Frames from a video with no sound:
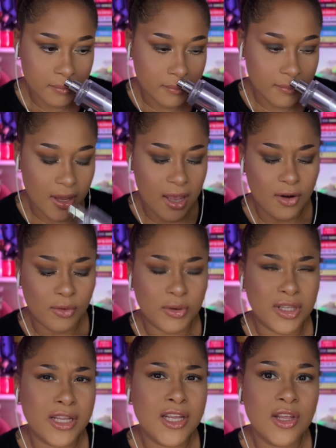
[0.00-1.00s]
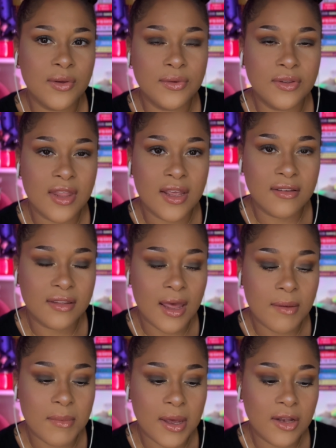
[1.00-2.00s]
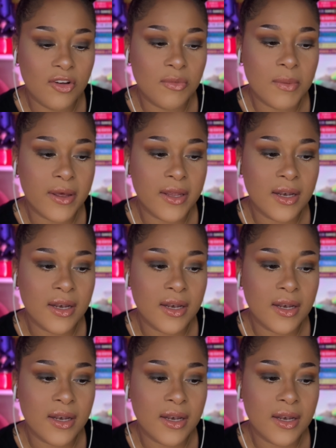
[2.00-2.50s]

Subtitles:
I don't really use this that much, but